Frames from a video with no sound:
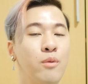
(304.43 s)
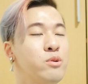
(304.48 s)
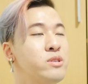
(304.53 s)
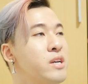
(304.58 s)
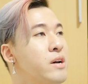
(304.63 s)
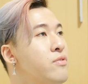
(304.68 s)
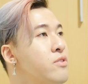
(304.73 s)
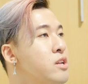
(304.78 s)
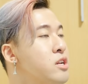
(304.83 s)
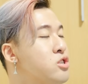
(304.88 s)
I will
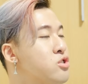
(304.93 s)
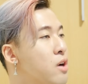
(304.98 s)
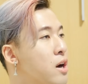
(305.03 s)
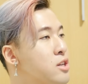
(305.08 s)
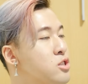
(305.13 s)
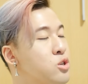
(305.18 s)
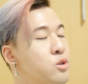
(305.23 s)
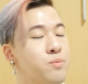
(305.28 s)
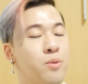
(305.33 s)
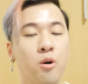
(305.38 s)
definitely
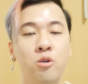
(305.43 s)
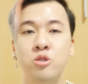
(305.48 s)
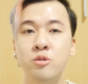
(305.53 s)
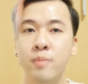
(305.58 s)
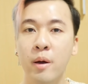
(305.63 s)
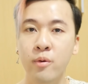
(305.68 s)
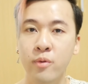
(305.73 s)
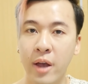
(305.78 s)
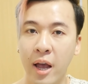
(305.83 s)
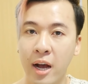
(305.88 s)
try to post
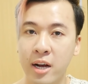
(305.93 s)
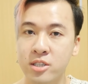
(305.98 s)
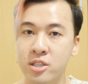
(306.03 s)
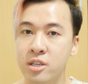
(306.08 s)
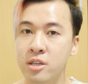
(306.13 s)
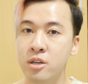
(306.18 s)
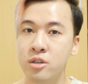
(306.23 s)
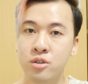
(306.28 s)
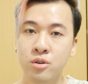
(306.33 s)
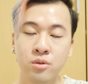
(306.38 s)
my
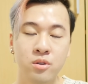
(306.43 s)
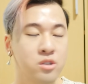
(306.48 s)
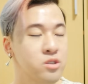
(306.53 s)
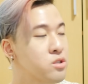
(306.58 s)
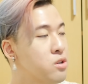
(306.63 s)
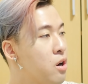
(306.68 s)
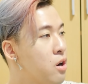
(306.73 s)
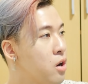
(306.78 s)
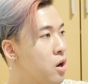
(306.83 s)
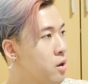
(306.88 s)
reaction to the
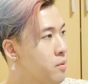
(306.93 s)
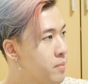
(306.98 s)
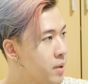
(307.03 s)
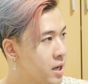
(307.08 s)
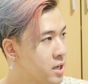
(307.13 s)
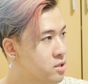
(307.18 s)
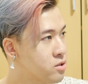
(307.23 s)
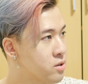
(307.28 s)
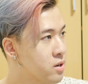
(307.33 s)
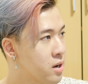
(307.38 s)
song on
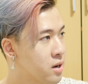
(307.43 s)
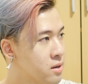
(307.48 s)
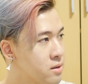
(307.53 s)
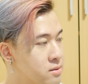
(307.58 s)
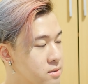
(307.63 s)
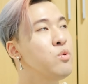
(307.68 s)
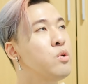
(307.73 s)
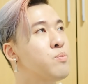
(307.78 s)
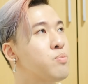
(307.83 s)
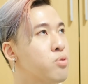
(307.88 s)
Patreon.
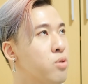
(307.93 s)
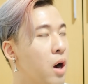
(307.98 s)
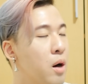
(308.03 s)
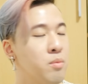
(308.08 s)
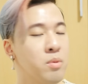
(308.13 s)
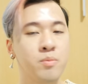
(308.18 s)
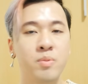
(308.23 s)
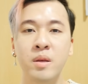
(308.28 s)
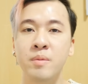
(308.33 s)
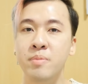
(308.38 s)
It would
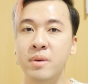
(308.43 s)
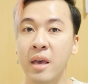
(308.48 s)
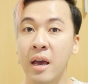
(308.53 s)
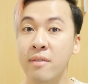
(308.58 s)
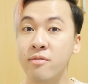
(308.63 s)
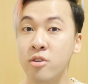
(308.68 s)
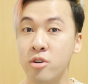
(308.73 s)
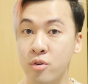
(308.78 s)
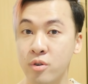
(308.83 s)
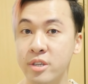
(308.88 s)
probably be
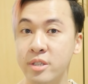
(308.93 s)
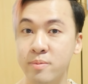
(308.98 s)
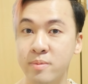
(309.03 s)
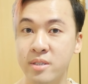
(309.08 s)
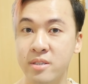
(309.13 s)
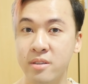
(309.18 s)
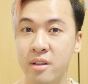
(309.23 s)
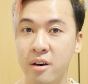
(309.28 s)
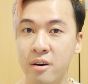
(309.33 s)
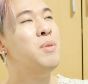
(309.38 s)
after
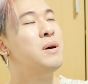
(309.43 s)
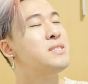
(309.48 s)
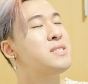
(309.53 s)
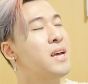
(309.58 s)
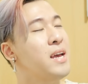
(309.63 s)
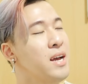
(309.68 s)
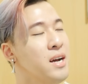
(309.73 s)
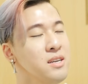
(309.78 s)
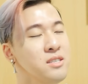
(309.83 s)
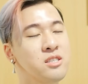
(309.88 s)
Christmas though. But
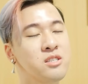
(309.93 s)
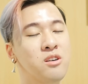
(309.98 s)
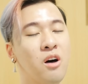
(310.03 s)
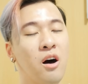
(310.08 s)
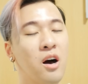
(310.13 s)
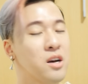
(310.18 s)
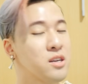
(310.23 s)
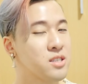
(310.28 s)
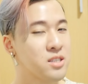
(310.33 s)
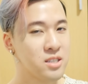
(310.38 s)
Taehyung's
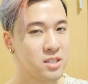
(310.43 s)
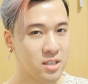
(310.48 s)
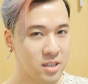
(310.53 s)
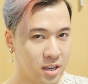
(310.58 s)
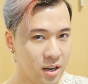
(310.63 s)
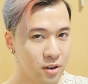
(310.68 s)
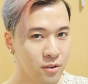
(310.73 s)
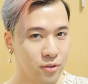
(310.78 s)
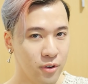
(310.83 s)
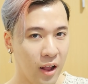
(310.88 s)
song
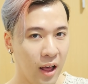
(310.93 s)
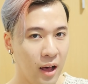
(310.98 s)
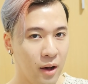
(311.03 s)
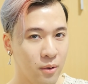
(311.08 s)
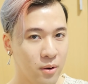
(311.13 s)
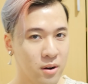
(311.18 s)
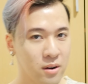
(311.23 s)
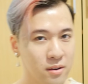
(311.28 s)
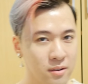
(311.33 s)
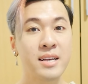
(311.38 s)
Snow
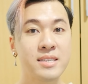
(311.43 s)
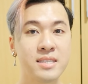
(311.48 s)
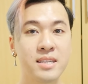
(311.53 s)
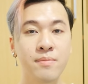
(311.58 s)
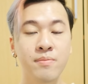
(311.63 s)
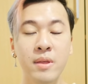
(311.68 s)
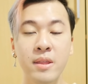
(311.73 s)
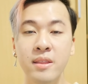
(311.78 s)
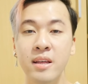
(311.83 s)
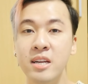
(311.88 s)
Flower is
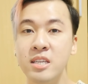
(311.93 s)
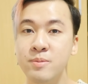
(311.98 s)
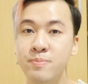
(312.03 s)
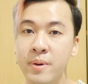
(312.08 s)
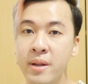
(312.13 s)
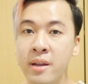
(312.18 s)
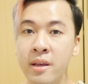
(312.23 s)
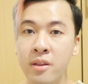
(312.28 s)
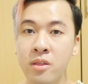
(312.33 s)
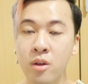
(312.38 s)
something that has
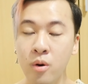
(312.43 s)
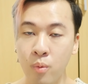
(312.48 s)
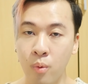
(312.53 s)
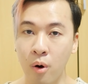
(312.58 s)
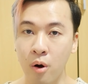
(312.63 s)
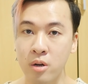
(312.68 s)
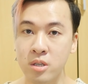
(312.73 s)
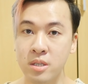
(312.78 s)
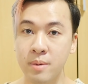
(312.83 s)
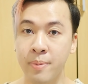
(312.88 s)
been in the
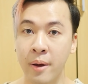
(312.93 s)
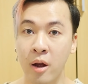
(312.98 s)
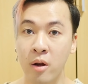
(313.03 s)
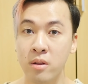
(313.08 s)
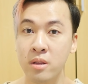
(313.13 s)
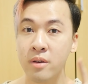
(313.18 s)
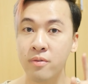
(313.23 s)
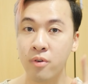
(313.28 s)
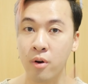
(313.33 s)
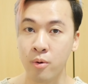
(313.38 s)
works
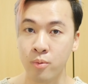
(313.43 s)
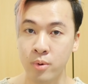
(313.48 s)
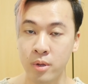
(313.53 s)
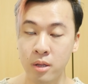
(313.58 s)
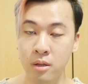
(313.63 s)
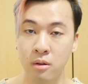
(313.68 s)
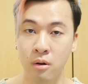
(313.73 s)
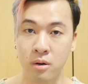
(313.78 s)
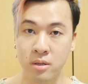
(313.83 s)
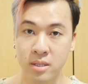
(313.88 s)
apparently for a
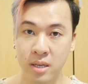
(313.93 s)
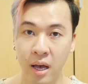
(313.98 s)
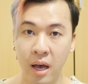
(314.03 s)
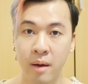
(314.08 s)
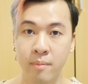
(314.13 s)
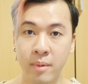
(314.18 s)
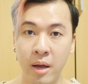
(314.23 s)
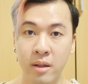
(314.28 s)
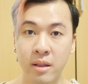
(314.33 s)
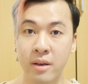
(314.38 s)
really long
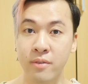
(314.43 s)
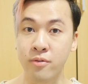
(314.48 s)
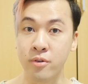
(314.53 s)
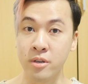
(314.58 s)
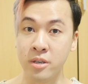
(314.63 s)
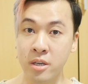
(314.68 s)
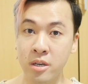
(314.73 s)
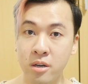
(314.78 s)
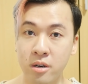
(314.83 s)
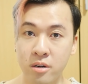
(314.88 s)
time now, like for
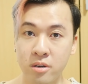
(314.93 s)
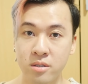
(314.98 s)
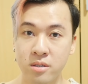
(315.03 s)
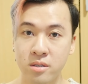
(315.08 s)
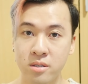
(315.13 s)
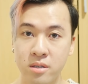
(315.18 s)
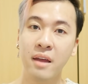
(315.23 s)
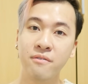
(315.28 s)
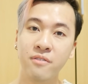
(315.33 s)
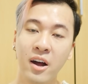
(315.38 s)

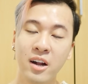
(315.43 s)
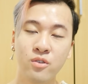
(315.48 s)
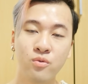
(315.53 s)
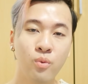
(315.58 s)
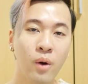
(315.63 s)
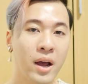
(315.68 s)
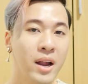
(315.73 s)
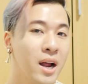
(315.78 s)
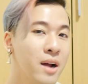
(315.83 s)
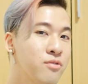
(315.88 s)
years. In fact,
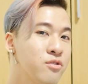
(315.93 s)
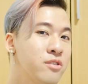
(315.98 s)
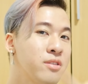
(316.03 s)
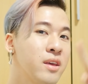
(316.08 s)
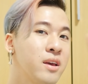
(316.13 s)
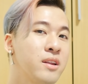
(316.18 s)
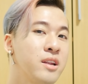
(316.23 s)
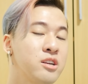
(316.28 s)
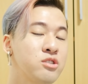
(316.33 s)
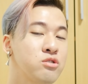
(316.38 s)
right after
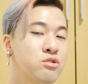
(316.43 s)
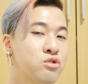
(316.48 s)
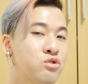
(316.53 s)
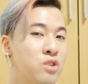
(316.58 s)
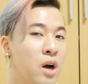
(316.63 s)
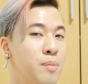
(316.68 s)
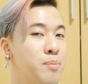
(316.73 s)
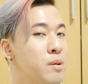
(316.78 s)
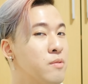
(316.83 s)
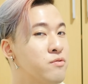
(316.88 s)
the initial
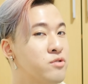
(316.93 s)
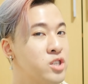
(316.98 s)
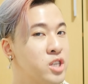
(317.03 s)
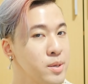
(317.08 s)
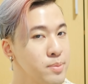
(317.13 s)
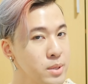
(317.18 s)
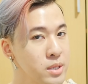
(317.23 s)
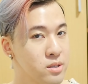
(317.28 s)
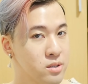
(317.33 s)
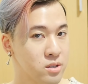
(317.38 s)
drop of
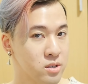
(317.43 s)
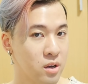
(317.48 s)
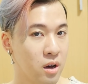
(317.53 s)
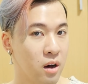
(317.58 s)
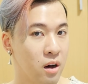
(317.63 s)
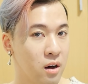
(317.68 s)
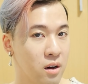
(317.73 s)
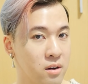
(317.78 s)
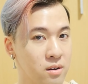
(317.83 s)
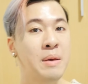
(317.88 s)
Jimin's
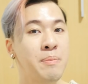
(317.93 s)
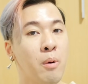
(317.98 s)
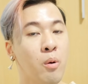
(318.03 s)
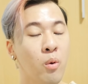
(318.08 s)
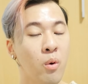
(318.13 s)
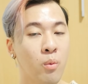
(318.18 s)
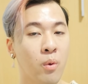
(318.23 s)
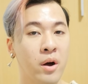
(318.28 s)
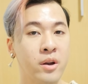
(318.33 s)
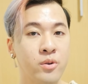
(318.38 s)
song, people
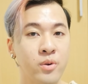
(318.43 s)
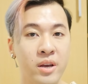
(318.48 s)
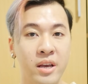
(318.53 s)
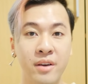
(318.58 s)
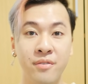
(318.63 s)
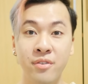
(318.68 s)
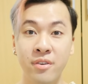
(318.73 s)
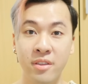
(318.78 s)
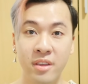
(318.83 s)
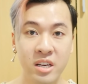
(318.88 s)
were wondering
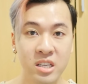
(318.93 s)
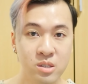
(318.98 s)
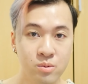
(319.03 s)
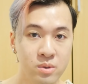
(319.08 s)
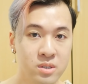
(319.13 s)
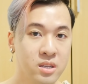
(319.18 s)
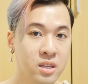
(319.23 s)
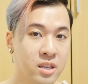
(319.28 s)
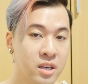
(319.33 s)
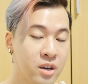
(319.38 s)
if this
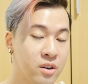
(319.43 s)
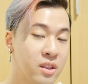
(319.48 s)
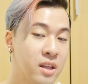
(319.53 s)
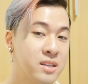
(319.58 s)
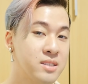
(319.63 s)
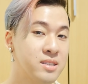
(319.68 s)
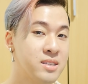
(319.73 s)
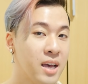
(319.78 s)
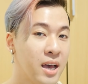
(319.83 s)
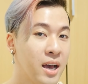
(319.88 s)
was the year
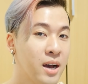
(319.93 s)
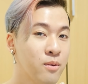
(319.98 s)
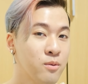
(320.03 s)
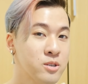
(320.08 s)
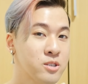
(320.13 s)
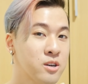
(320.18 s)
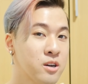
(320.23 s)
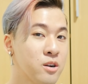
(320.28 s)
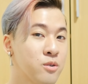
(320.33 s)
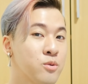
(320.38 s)
that Taehyung
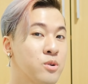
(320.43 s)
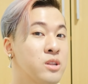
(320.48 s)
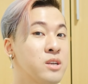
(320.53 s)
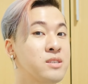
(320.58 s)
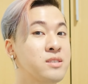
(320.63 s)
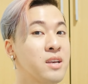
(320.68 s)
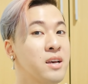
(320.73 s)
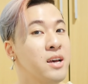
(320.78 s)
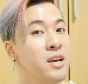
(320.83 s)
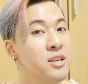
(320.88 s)
was going to
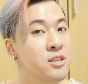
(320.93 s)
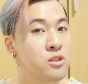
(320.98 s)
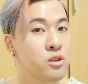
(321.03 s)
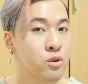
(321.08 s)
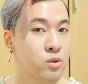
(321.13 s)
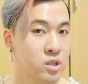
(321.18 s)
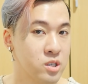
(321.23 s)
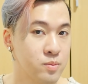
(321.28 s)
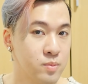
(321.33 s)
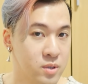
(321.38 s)
release his
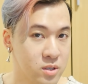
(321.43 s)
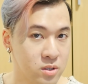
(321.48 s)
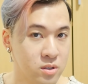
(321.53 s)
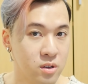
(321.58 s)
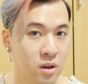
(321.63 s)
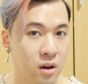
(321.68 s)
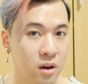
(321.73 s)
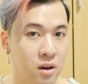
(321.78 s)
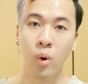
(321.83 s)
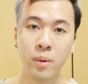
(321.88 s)
Christmas
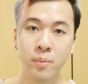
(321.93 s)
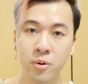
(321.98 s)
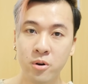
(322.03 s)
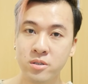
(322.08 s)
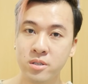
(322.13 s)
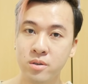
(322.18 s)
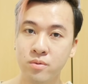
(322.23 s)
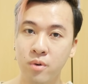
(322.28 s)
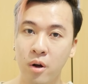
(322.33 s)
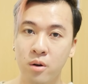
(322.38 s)
song. One
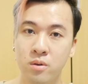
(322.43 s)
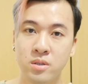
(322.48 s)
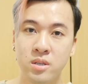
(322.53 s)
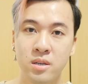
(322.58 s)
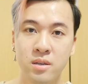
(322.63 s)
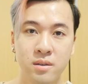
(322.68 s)
person wrote,